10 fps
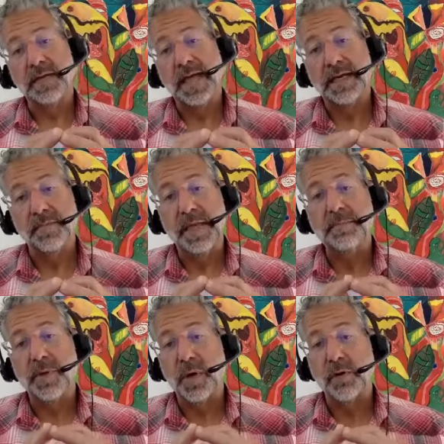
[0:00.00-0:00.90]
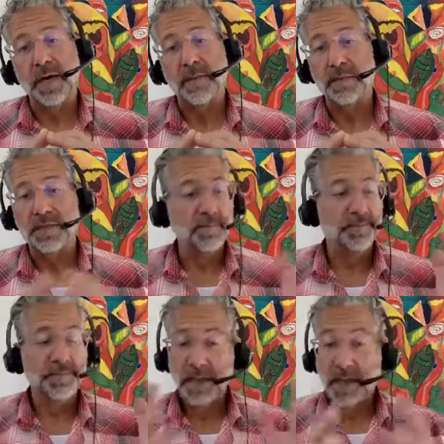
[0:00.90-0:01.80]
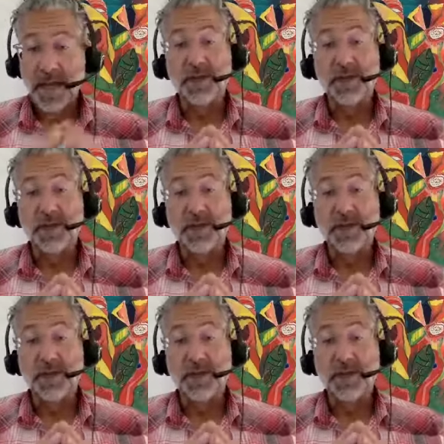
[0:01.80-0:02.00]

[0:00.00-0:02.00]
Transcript: KDP program, which I'm oh,